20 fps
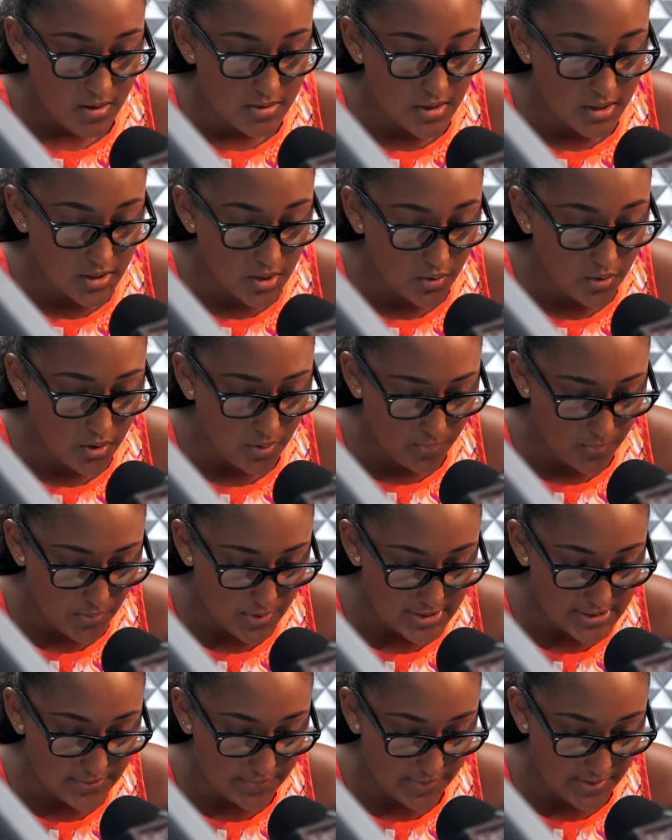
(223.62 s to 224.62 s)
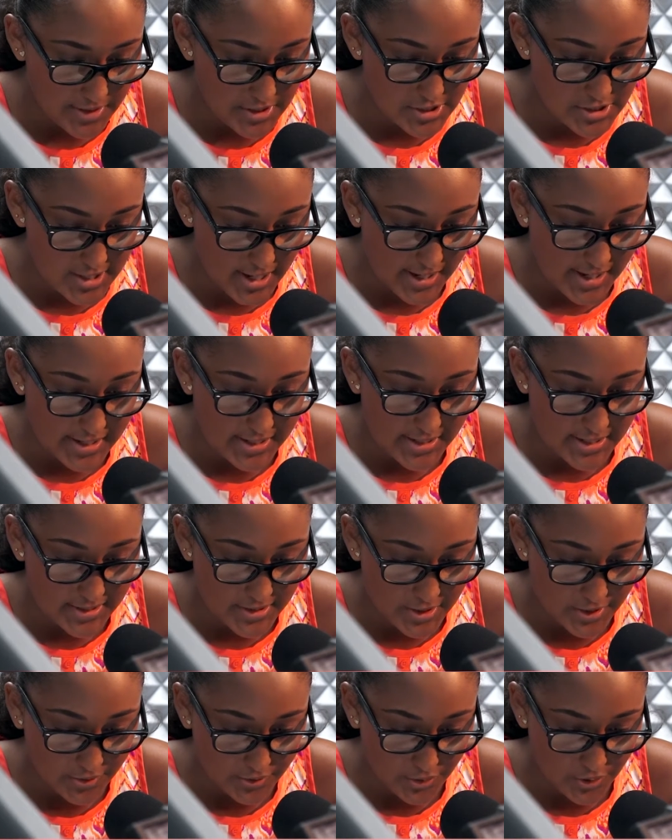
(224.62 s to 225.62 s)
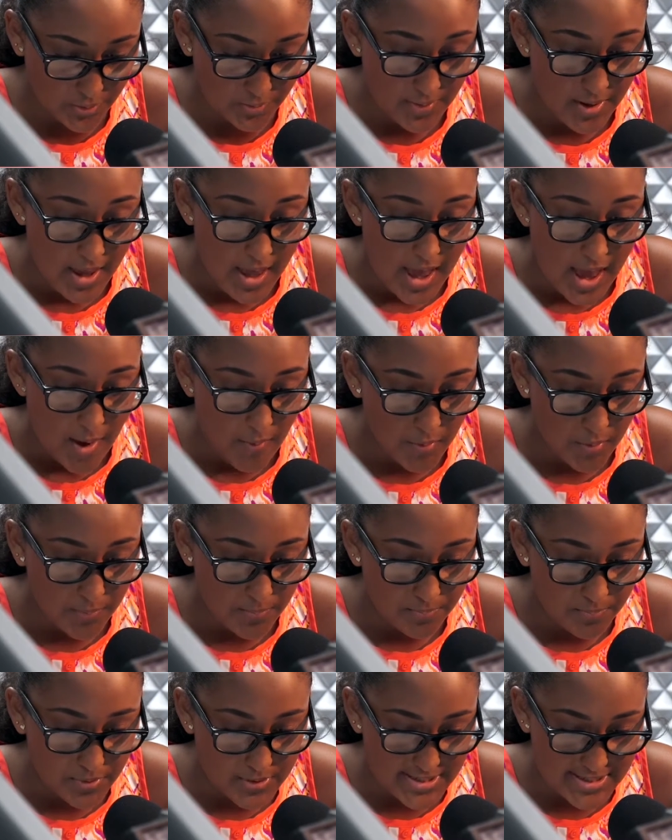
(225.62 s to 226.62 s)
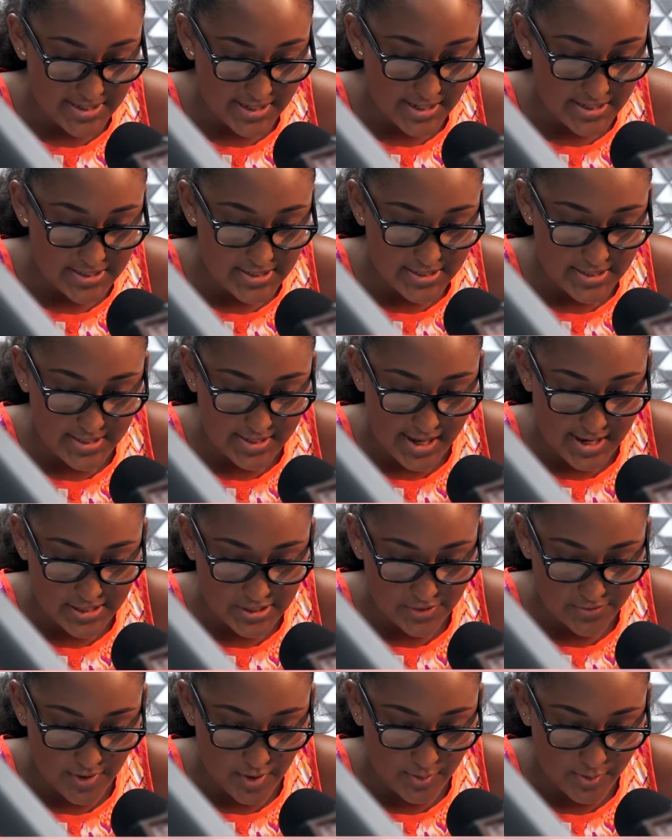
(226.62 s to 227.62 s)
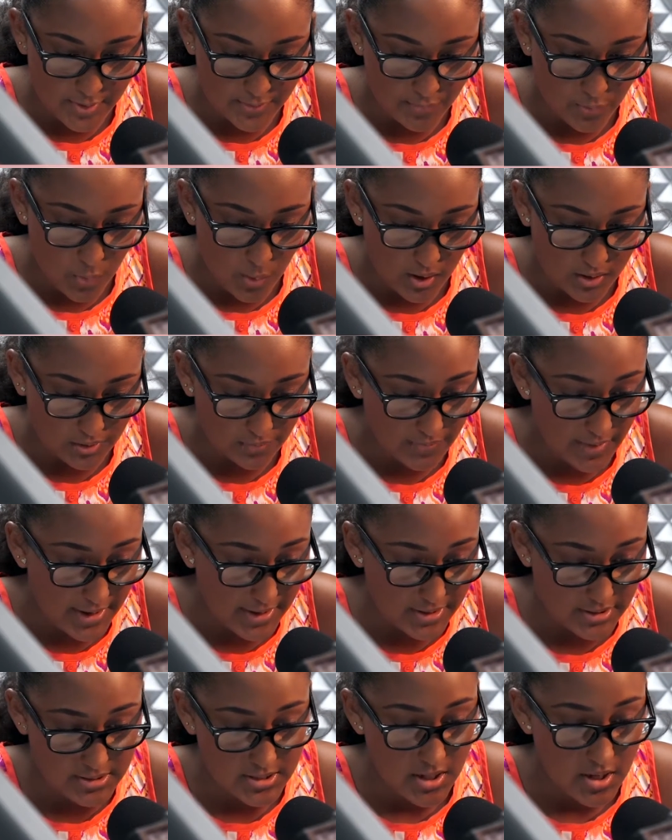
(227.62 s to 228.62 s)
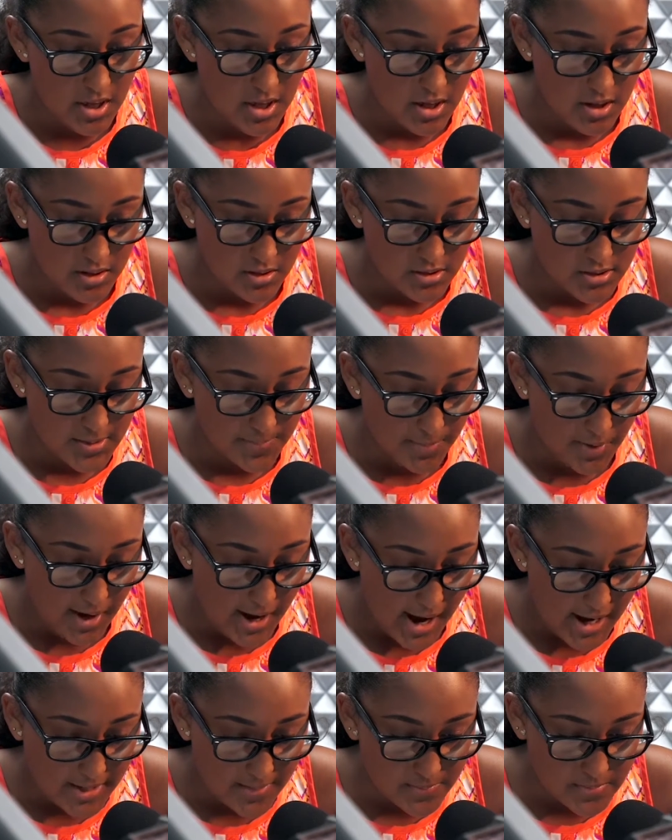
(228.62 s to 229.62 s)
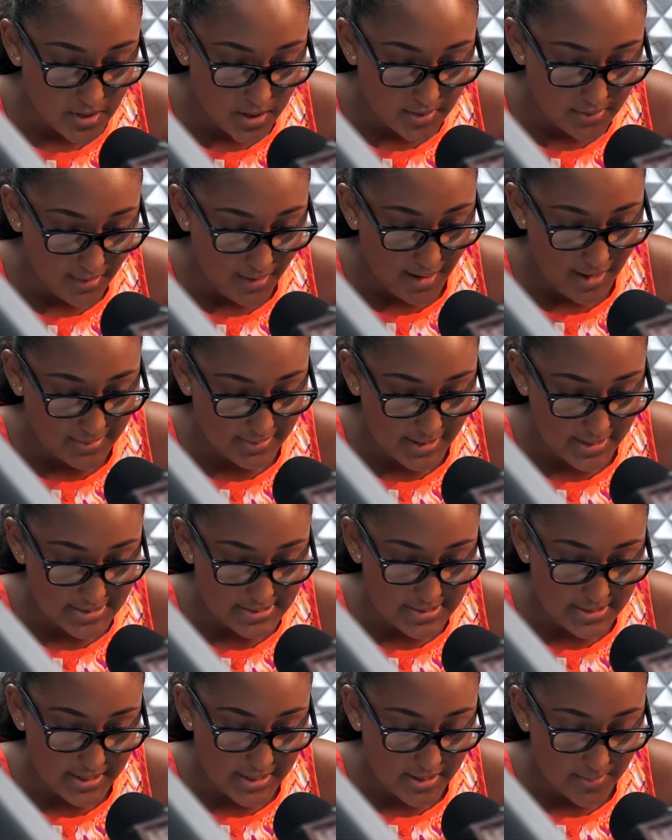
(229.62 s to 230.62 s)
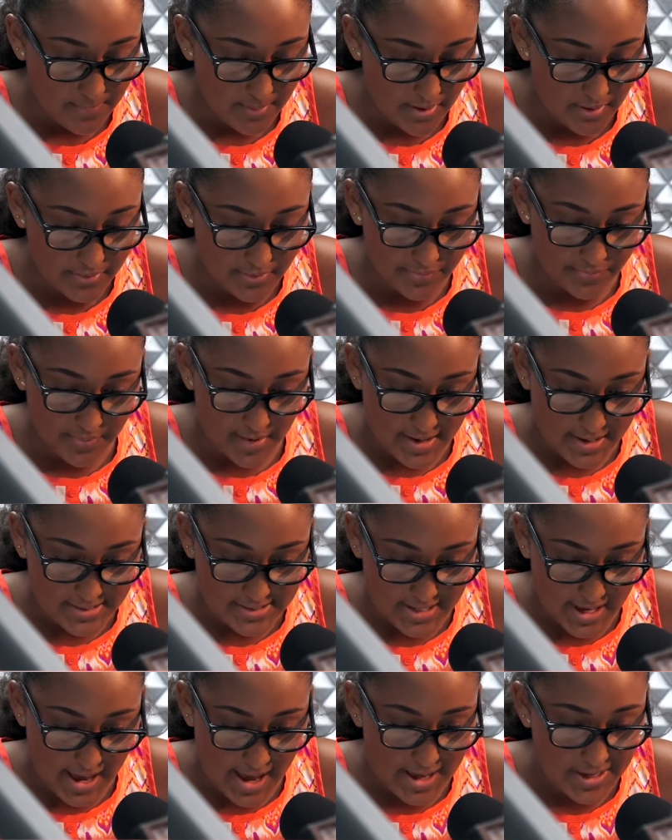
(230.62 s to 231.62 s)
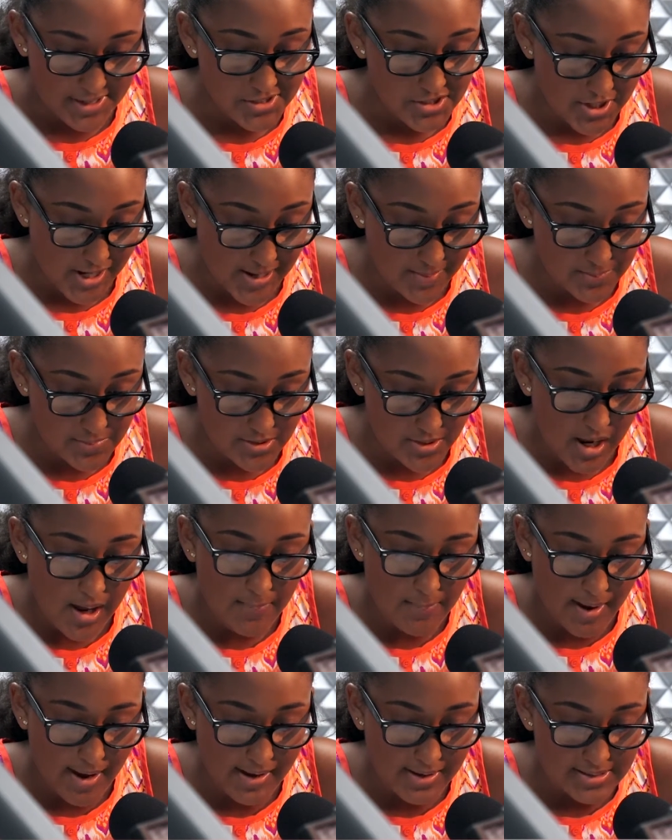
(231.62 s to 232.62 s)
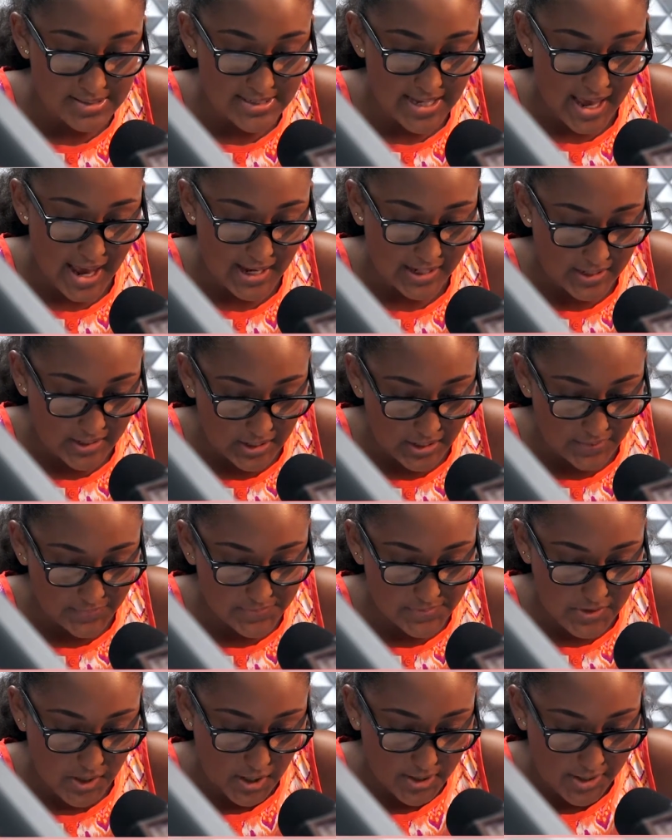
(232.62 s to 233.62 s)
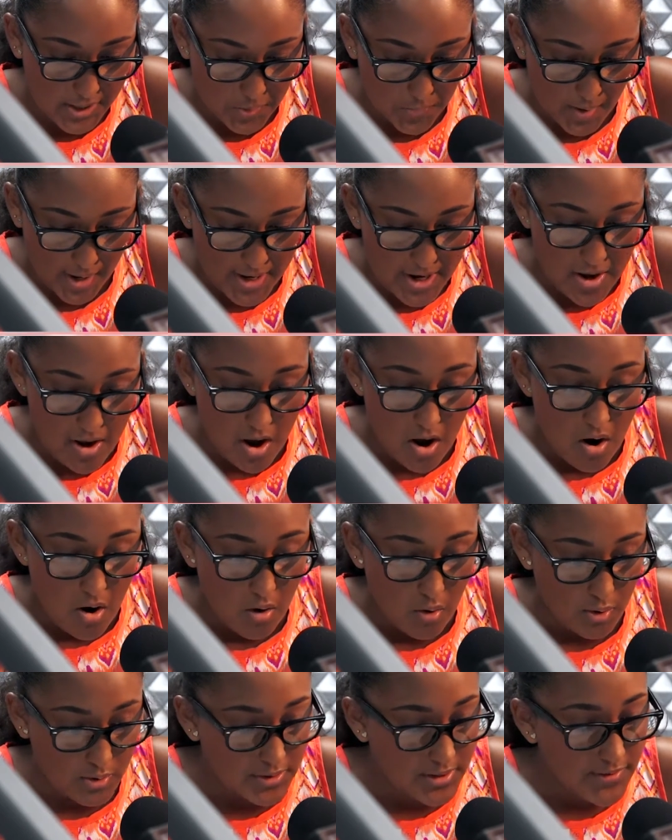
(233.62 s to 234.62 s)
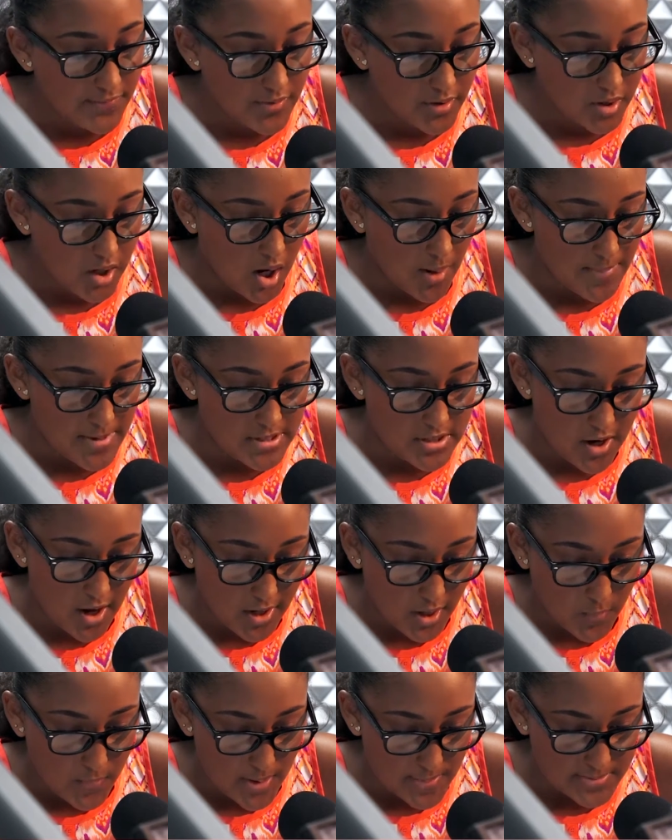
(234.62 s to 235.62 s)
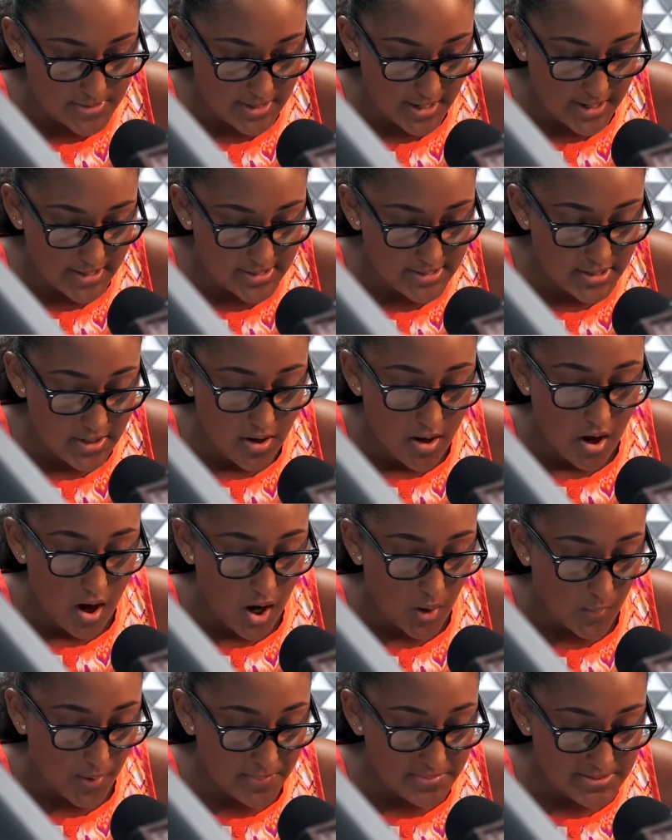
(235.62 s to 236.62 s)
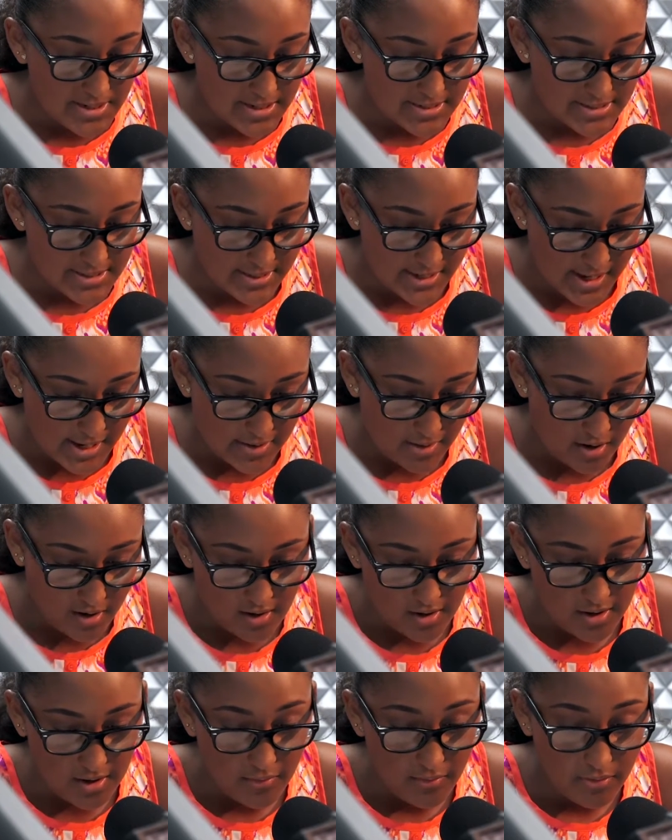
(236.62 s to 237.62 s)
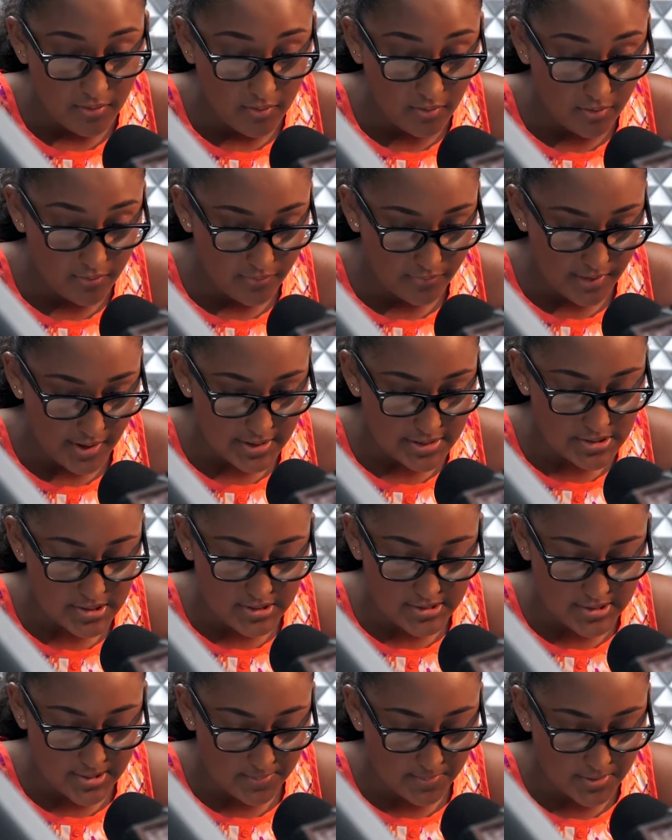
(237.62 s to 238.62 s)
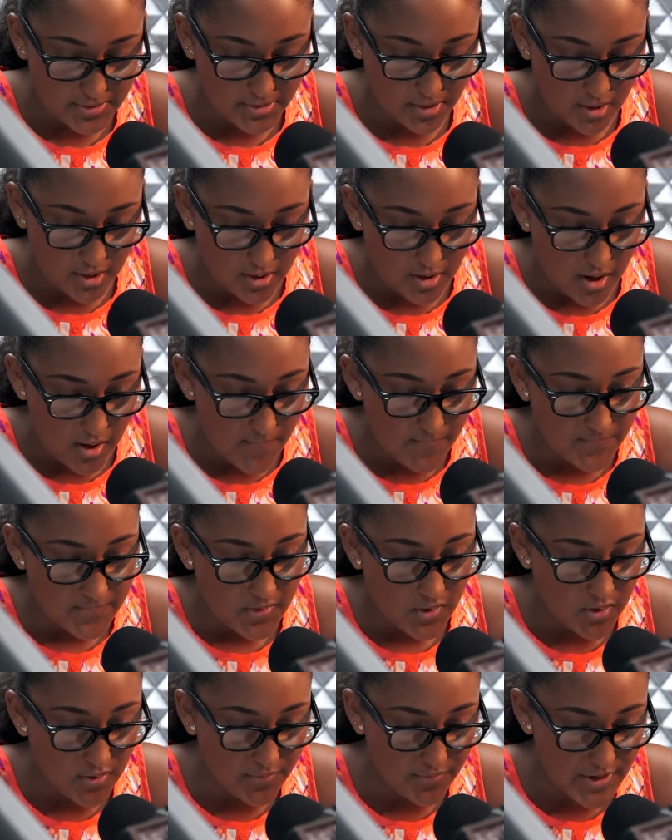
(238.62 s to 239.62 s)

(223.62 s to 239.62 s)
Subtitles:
The local boys finished second in their group and will proceed to the next round of qualifiers. To put items on the highlights, email the Flex at james.miles@gov.ky or leave your comments on our website. Our websites again are youthflex on tumblr.com or